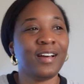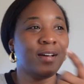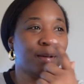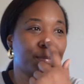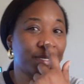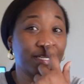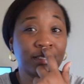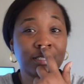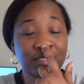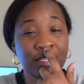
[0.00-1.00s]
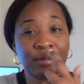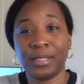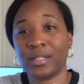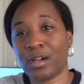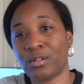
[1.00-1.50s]
um, but he's just going to
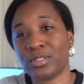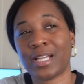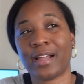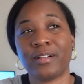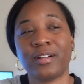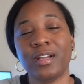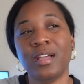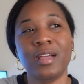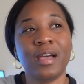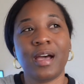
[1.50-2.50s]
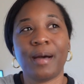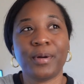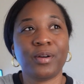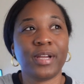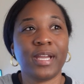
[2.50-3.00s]
be the co-signer. I'm
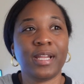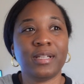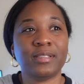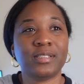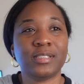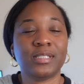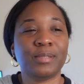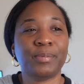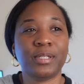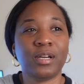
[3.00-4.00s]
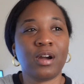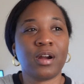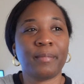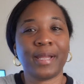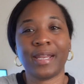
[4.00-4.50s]
going to go ahead and just put the
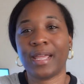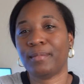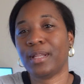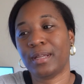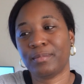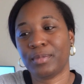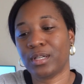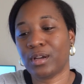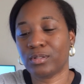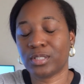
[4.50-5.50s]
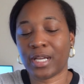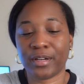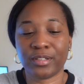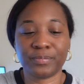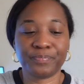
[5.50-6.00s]
car in my name, let him be the
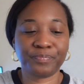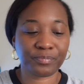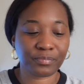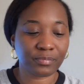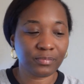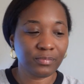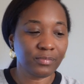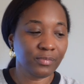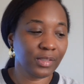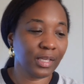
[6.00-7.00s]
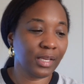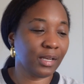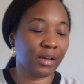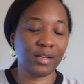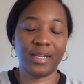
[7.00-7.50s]
co-signer
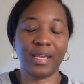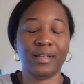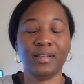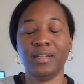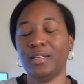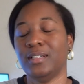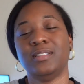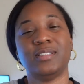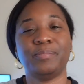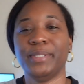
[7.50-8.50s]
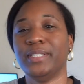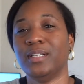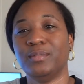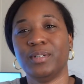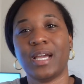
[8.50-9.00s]
and all of that and just be
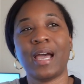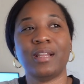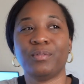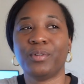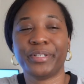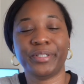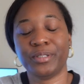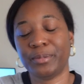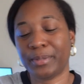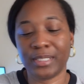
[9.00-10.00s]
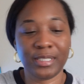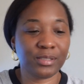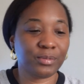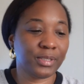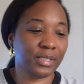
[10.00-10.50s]
done with it. I didn't want to do it, but it
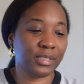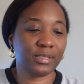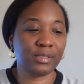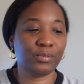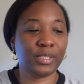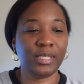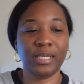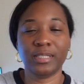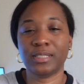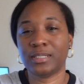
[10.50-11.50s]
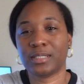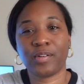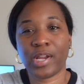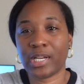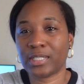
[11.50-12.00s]
is what it is. When he gets his
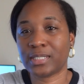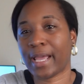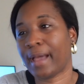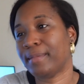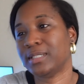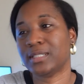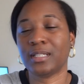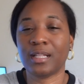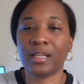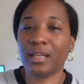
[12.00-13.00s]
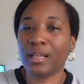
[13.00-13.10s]
credit established and